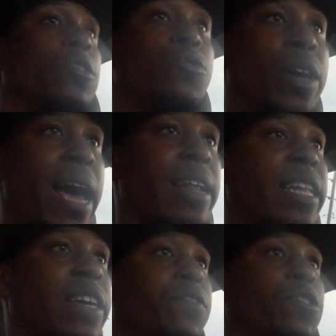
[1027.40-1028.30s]
You got to
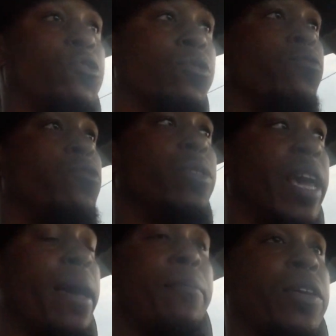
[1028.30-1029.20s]
live your truth. You
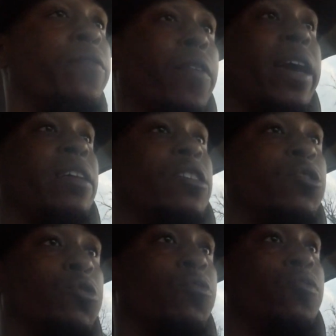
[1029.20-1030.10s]
can't be afraid of the
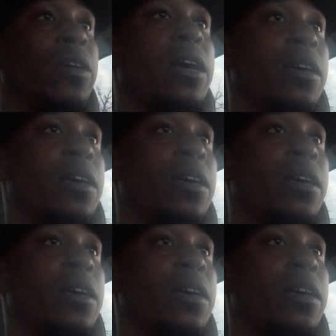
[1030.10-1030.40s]
truth.